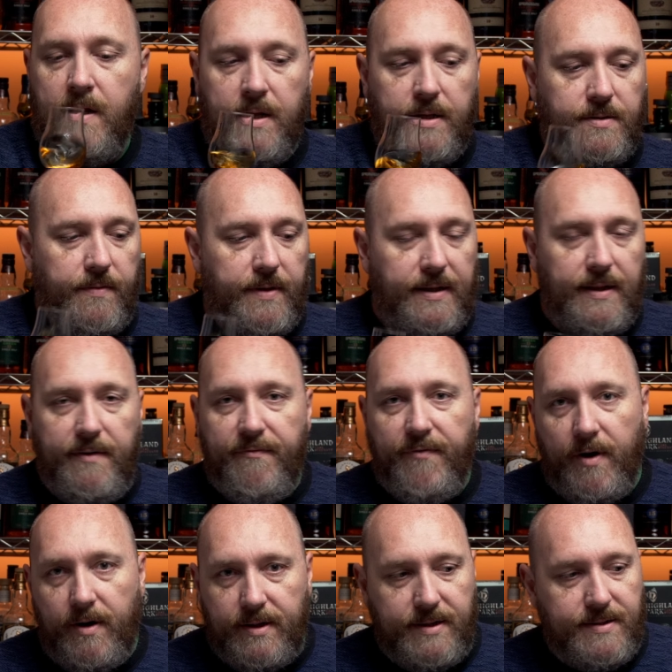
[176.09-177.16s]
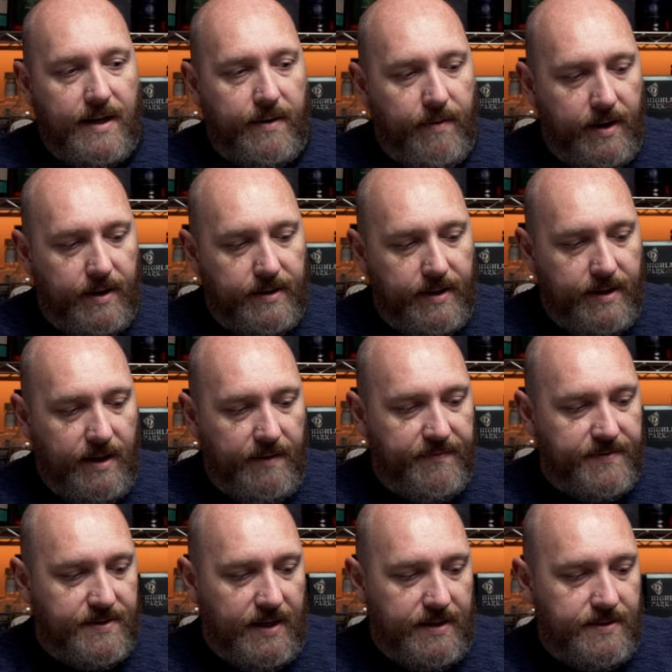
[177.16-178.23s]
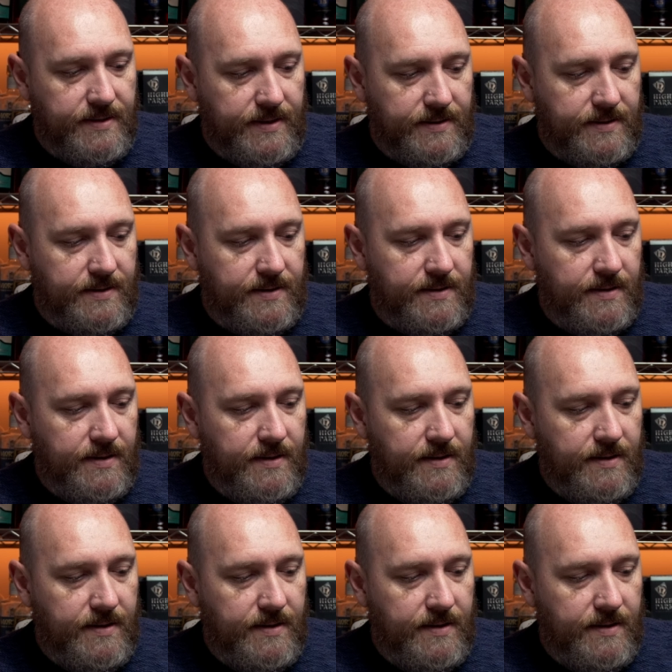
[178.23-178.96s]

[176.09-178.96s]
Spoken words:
So the Glenfarclas, ironically enough, says it's